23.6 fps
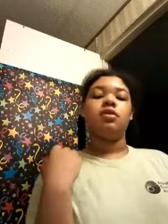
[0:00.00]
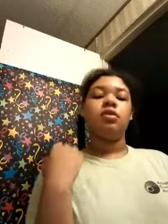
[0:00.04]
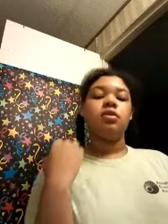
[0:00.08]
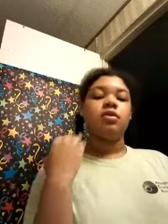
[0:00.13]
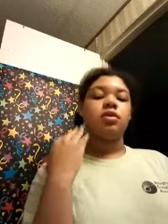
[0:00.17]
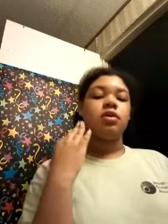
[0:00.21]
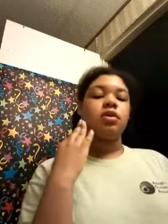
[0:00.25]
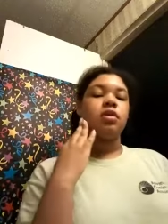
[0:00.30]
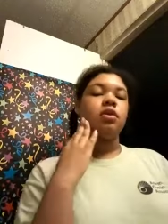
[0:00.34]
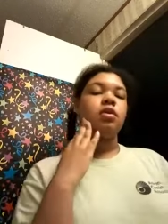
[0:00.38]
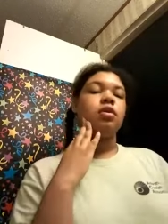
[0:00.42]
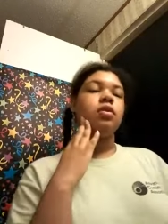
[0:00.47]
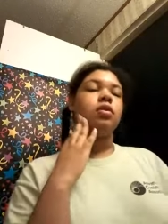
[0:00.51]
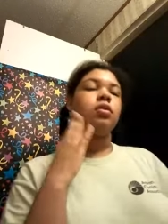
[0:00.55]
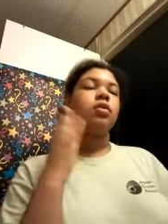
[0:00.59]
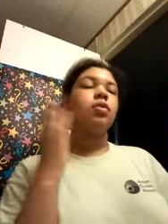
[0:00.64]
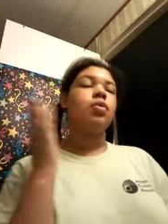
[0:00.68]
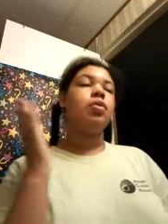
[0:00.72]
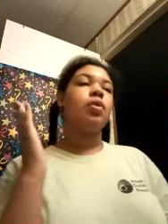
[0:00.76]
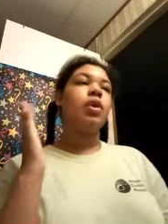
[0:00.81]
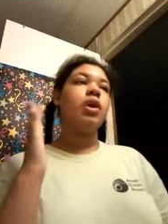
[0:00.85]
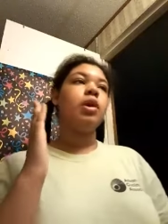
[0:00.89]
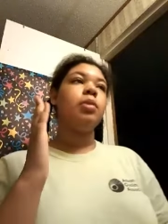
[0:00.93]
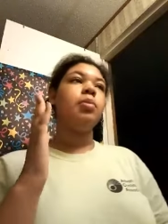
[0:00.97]
so,
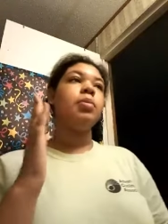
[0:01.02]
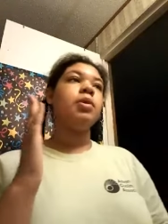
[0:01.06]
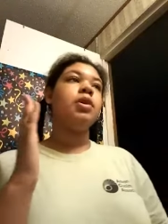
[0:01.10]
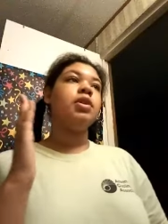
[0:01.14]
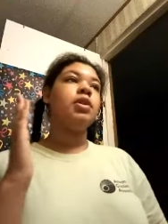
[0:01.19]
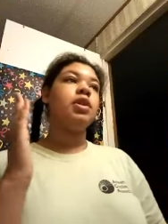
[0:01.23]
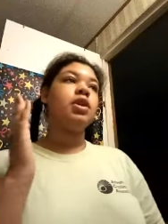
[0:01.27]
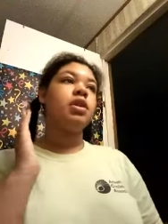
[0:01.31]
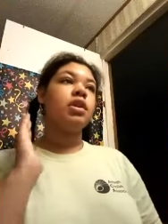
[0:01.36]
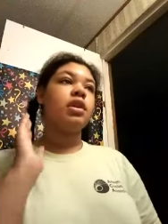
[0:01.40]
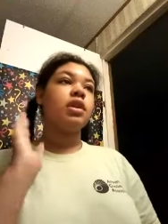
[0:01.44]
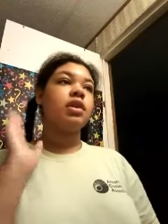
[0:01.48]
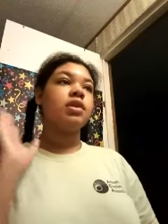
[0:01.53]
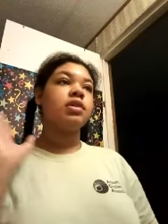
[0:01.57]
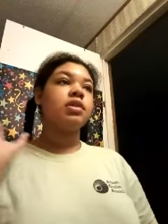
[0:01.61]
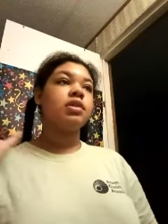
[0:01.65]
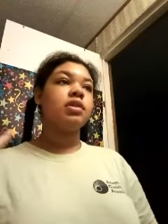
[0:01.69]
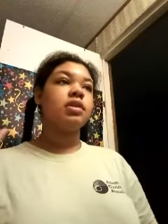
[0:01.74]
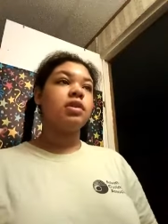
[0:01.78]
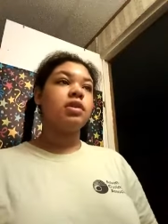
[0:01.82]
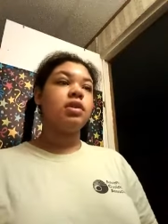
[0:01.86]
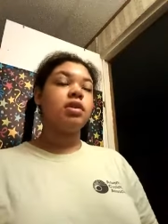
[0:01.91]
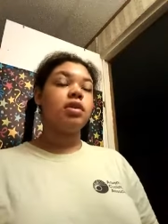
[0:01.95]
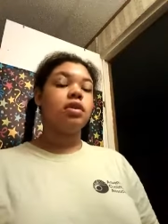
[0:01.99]
wiping the
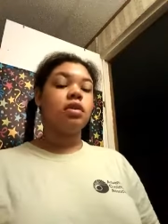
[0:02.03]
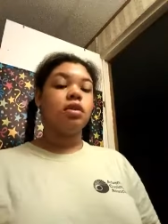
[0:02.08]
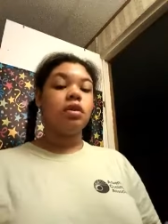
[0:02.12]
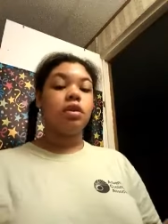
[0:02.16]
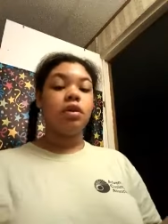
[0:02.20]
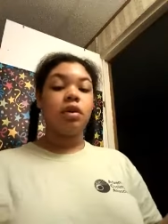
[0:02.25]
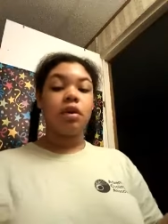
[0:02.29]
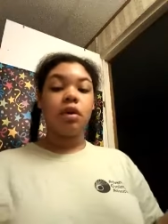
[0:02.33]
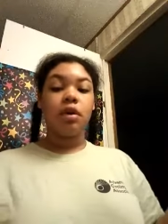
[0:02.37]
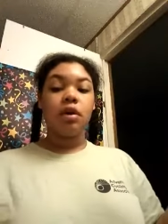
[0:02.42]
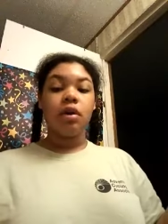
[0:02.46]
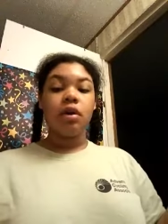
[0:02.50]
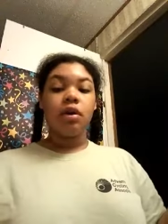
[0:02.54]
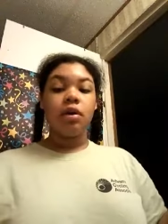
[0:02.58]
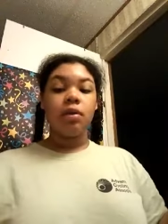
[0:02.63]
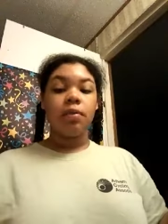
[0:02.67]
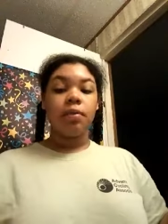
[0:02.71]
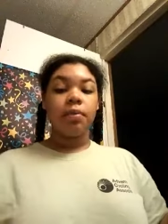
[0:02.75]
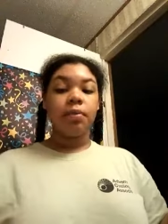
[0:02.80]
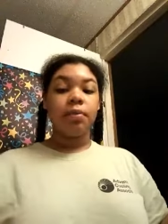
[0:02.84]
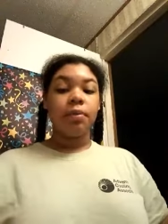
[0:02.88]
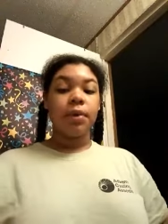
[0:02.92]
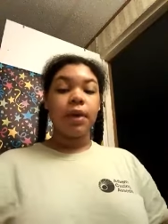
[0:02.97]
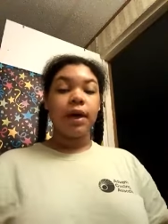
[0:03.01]
Clearasil
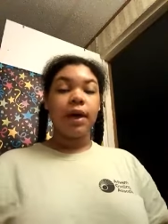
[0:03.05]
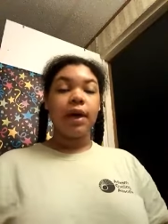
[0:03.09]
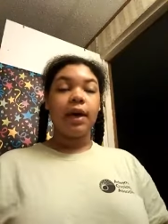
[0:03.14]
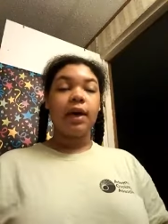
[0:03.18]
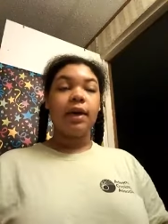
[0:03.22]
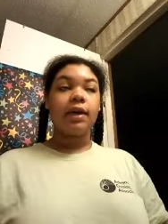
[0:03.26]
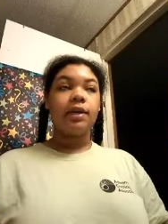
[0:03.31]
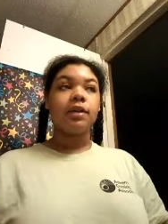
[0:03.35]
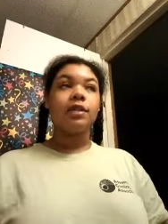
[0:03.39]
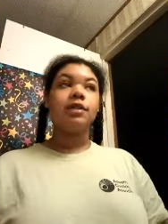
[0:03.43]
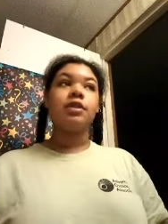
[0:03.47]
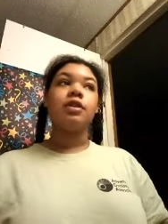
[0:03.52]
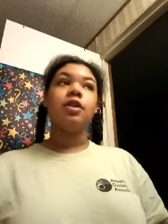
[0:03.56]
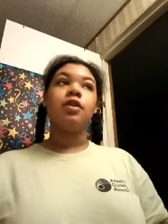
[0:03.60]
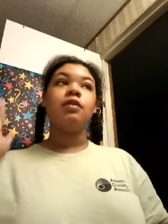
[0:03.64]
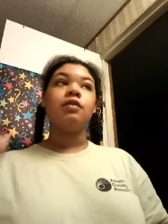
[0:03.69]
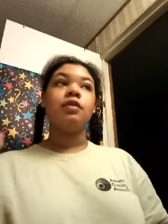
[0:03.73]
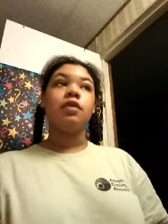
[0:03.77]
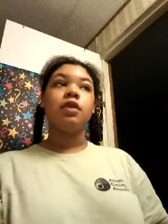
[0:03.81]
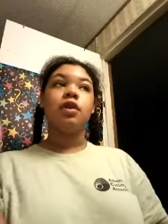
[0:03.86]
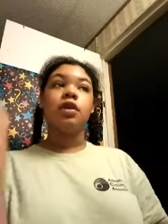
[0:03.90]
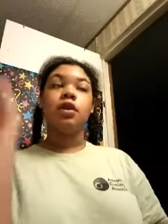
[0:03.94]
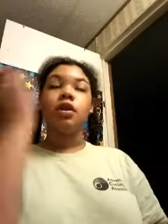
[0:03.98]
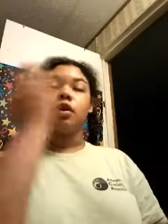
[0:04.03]
pads
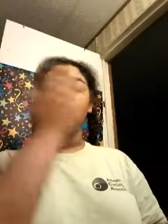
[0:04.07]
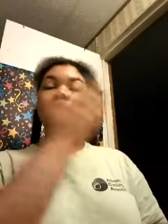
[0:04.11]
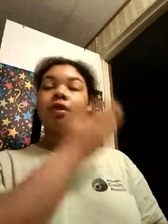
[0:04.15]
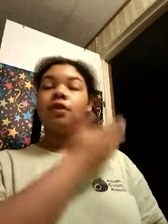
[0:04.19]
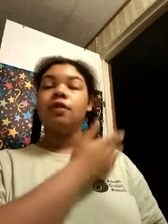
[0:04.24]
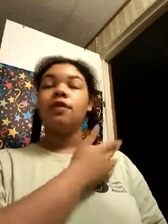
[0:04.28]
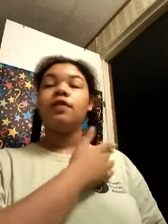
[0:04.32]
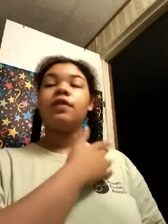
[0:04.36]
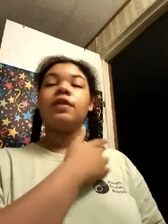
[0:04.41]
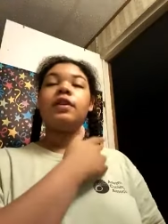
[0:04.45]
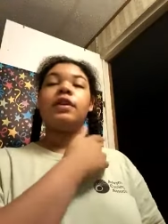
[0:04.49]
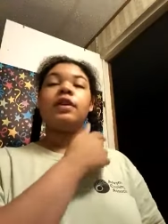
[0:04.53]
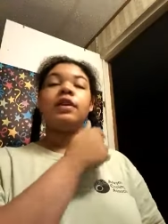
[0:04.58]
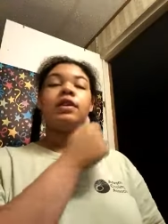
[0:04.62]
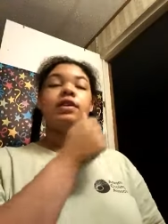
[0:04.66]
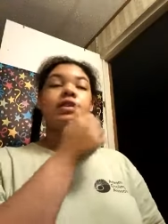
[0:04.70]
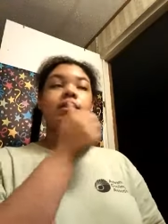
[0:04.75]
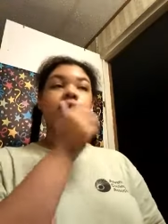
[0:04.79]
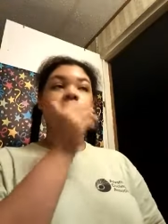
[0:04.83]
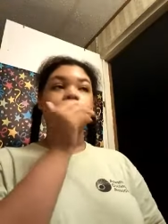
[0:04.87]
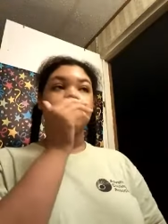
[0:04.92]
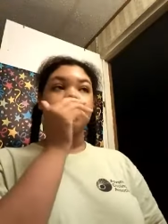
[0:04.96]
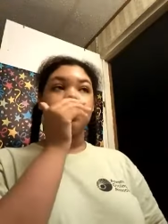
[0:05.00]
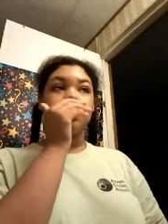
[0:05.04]
over your
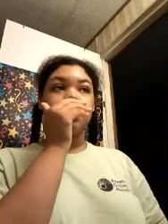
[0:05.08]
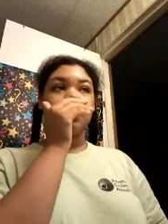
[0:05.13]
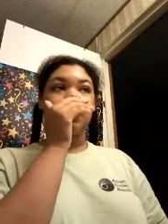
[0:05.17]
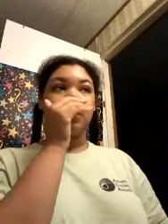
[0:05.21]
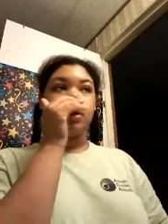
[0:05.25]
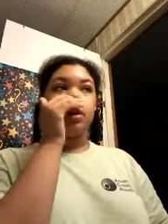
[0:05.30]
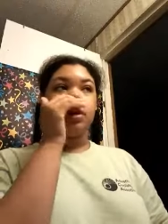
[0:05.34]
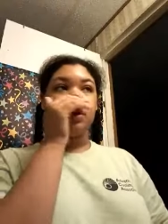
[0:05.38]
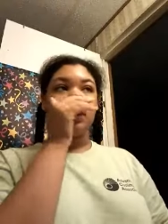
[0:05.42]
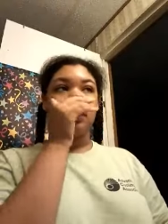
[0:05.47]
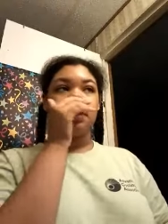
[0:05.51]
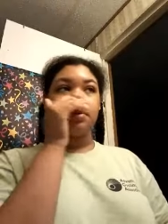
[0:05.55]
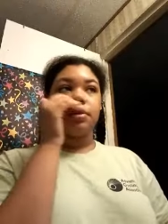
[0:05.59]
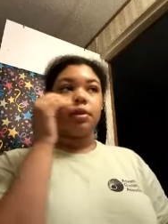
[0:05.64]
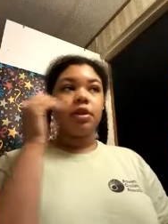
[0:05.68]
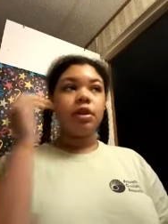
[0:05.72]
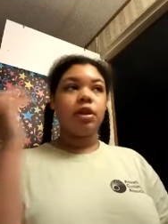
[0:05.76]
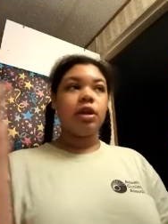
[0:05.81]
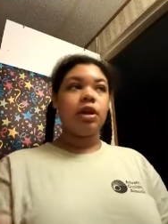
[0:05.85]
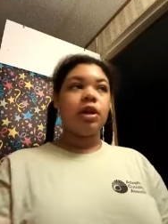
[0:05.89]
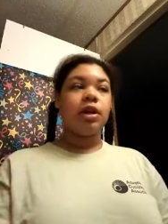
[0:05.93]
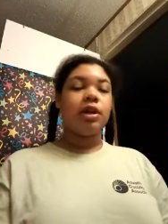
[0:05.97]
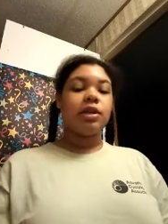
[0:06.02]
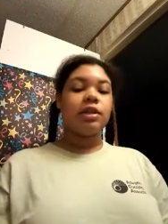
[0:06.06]
face um, it
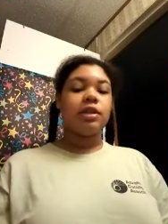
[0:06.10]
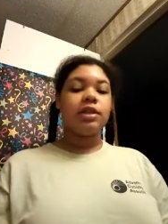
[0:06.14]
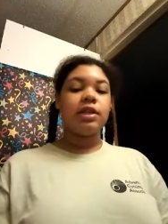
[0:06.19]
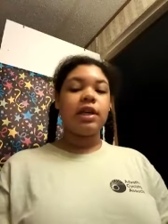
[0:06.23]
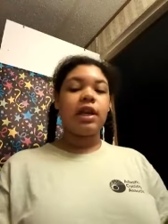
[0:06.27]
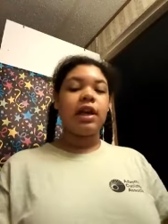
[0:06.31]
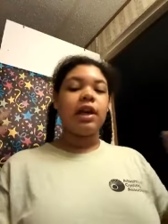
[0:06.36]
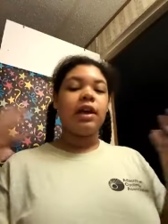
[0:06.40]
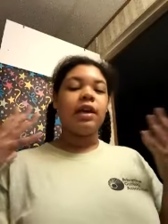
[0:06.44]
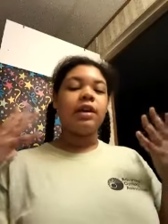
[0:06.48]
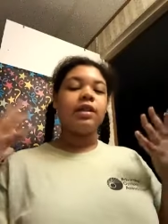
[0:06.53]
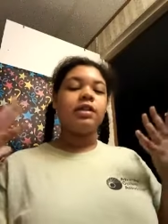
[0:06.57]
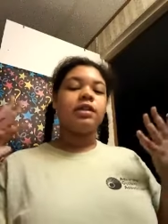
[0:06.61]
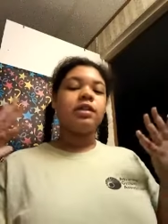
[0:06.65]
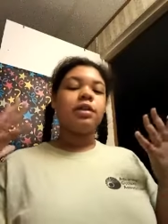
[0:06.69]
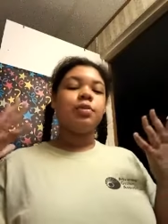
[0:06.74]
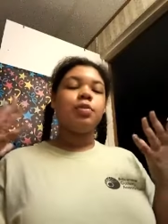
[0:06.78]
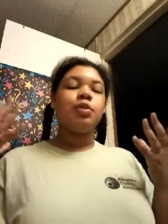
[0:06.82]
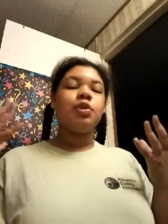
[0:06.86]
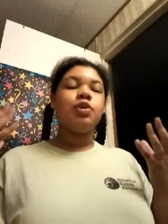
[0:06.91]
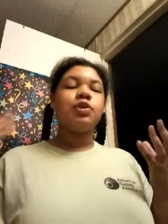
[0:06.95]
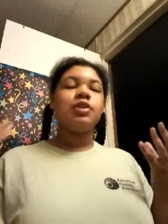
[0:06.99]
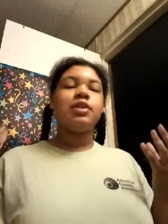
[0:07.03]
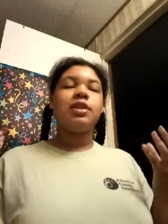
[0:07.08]
like tightens
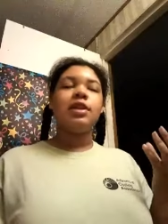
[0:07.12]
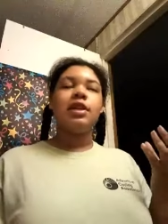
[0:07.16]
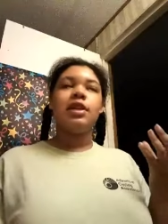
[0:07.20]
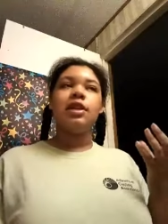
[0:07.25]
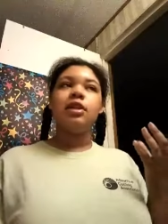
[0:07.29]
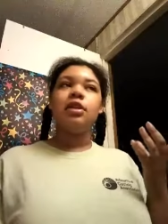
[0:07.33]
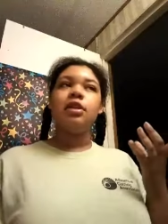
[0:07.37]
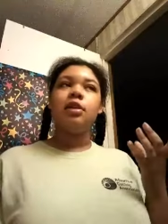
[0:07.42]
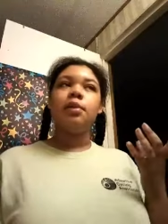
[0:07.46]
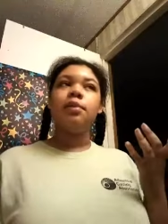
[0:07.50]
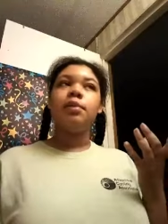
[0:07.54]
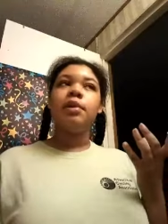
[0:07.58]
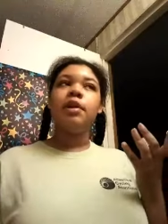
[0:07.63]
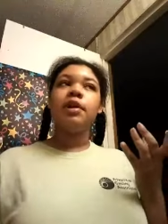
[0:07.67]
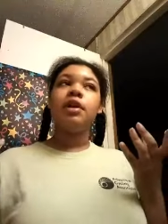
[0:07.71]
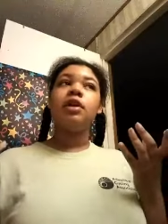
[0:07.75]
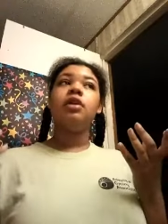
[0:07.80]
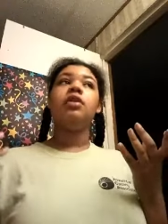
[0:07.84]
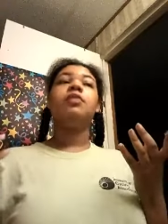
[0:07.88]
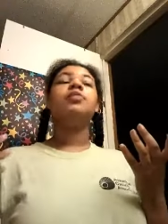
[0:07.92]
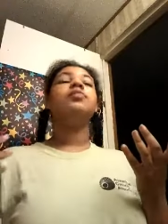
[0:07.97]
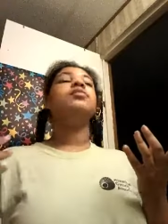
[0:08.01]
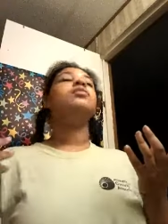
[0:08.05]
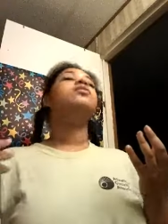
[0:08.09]
up your skin a little
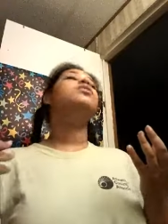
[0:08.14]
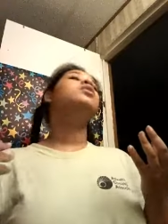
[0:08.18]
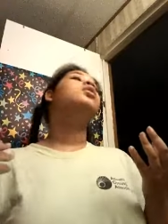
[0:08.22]
bit.